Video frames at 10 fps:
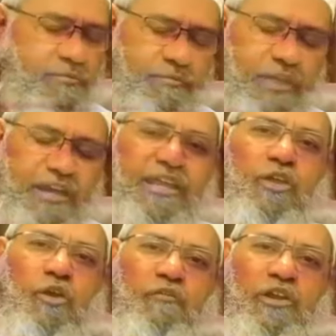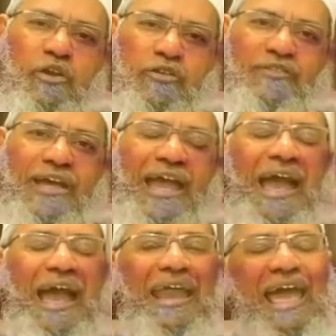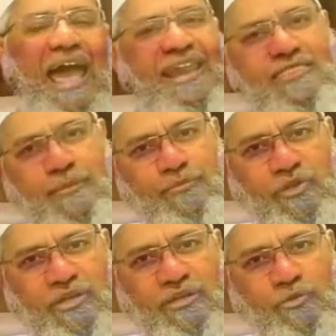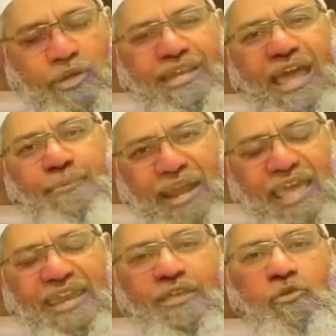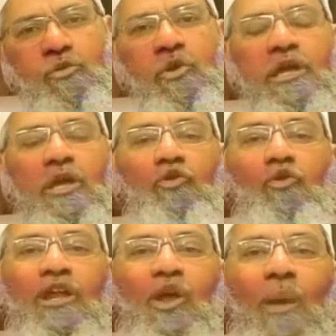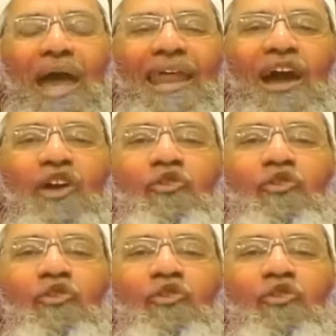they're taking your videos and adding something to it and maligning you, you require a